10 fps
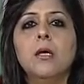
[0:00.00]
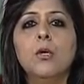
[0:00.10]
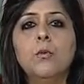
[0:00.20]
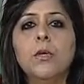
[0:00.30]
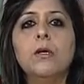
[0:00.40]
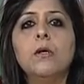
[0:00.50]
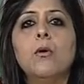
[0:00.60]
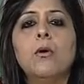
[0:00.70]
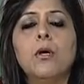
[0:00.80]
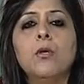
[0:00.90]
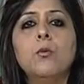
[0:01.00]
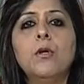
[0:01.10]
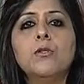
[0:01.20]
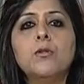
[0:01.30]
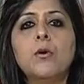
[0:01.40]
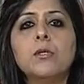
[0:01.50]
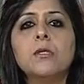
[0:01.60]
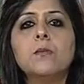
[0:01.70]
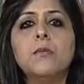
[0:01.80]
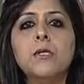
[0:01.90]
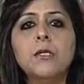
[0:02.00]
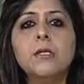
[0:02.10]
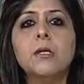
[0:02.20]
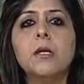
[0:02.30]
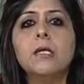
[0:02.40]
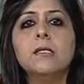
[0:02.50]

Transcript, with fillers: human or a human resource person